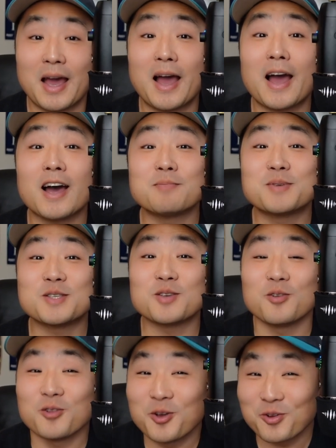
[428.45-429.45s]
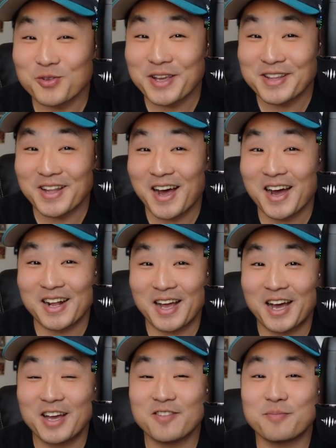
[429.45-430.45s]
Absolutely not.
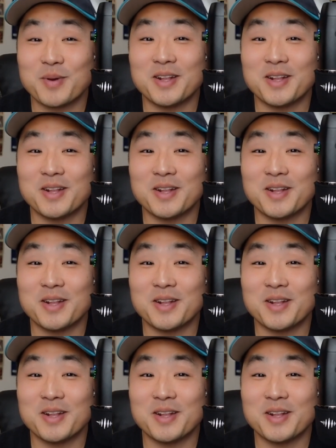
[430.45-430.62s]
I've